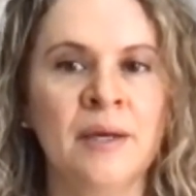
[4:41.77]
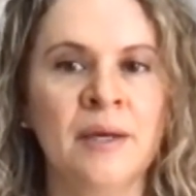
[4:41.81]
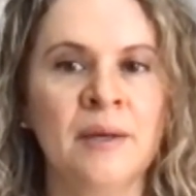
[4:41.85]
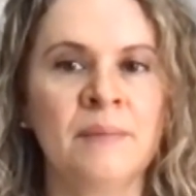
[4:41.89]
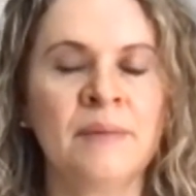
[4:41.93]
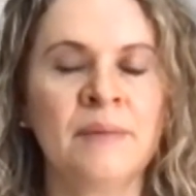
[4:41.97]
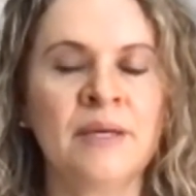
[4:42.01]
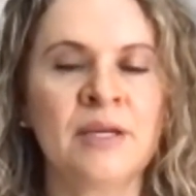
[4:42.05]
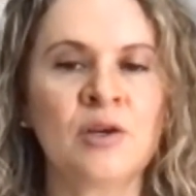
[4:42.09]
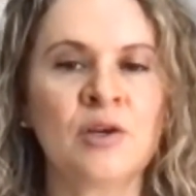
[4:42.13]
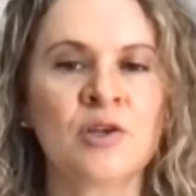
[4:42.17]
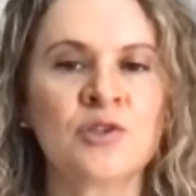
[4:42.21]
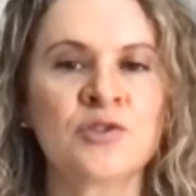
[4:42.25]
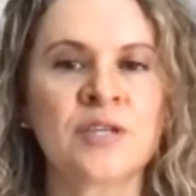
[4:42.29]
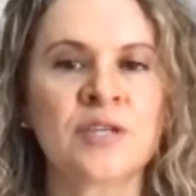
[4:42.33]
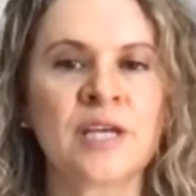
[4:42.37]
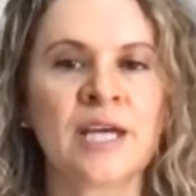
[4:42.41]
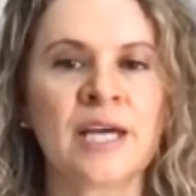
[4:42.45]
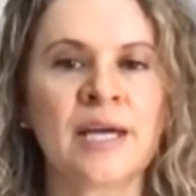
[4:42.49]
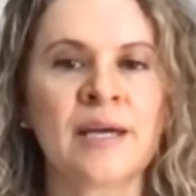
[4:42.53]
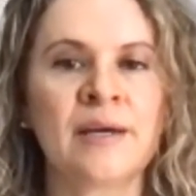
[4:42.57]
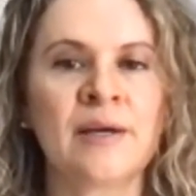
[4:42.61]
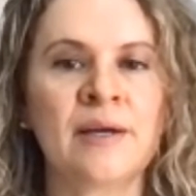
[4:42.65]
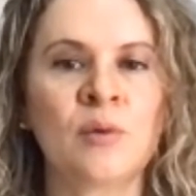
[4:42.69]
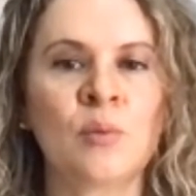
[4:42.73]
because
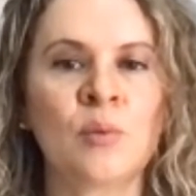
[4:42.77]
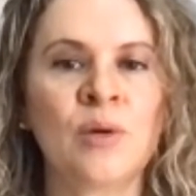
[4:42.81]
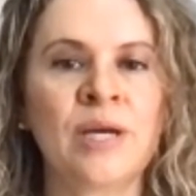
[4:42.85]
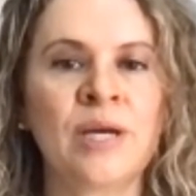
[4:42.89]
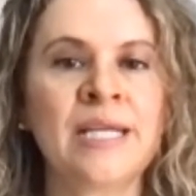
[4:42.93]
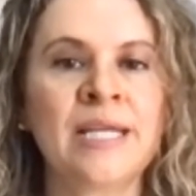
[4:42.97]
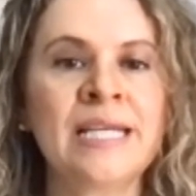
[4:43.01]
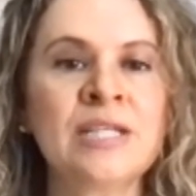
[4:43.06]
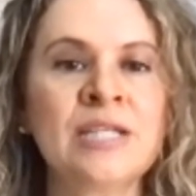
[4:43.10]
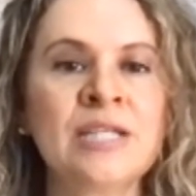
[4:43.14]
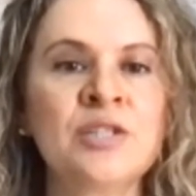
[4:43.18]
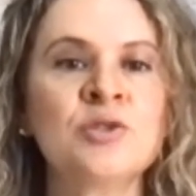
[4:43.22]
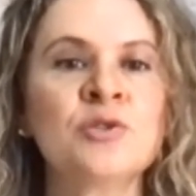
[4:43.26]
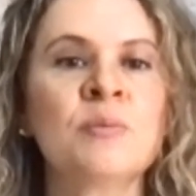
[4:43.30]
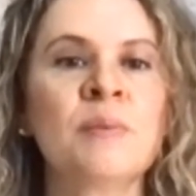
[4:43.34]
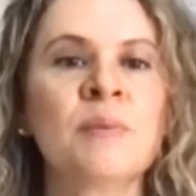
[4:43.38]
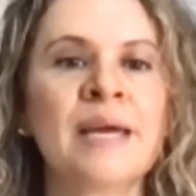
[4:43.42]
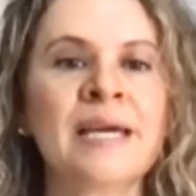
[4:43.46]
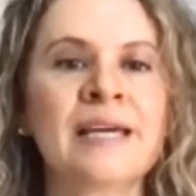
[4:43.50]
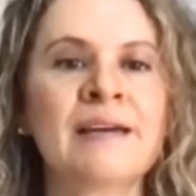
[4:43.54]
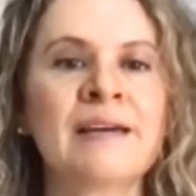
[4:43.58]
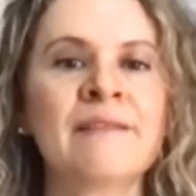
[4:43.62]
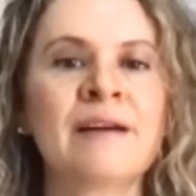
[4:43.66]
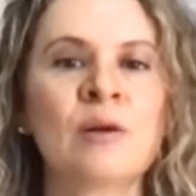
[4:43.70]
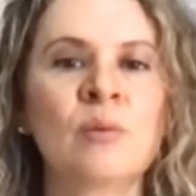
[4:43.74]
we need to
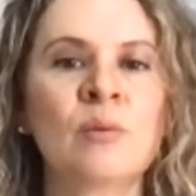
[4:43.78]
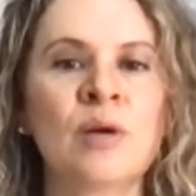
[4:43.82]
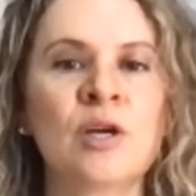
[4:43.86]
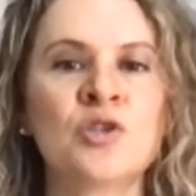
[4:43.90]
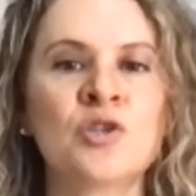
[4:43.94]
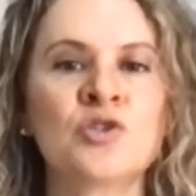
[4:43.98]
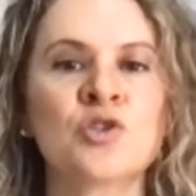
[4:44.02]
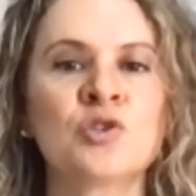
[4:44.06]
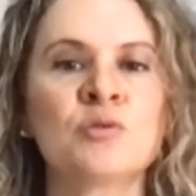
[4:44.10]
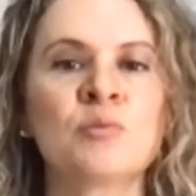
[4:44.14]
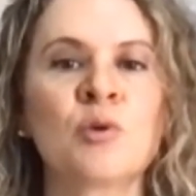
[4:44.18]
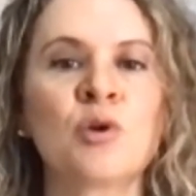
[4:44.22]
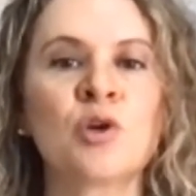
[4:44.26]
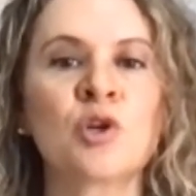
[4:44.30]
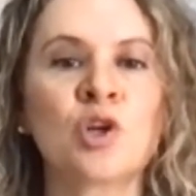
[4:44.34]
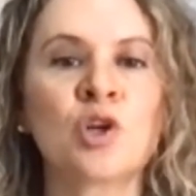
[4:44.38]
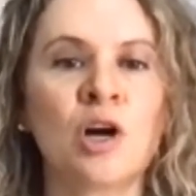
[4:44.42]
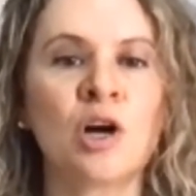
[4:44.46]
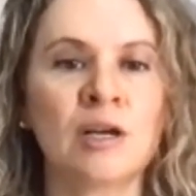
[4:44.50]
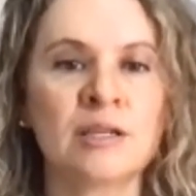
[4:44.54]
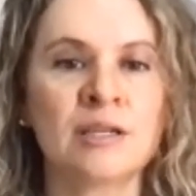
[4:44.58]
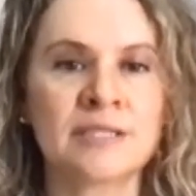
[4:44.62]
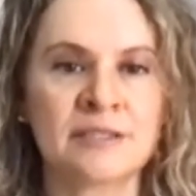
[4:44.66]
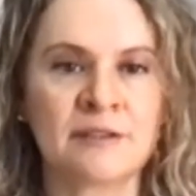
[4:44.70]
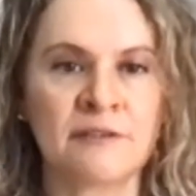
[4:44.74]
make evaluation more
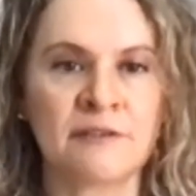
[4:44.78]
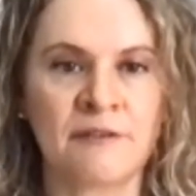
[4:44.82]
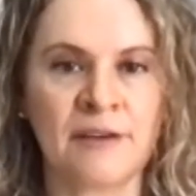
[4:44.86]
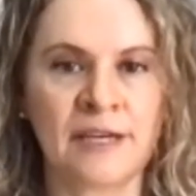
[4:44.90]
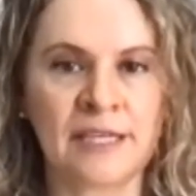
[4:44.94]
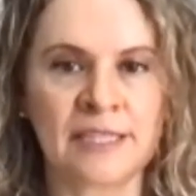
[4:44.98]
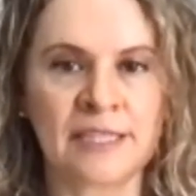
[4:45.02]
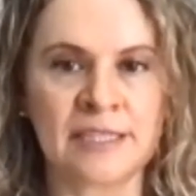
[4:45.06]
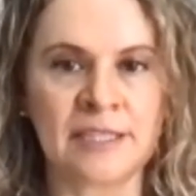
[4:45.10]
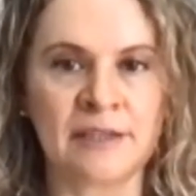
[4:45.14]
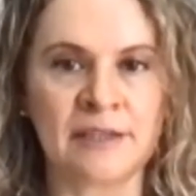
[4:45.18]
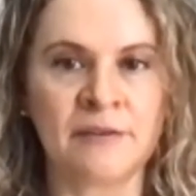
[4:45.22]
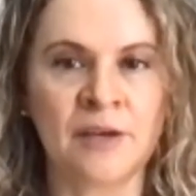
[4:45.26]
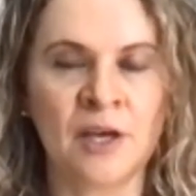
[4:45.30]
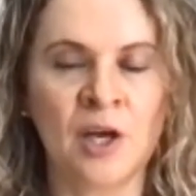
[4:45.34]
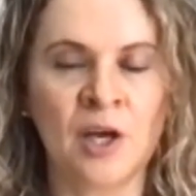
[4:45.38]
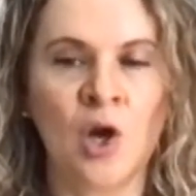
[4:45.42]
cost effective.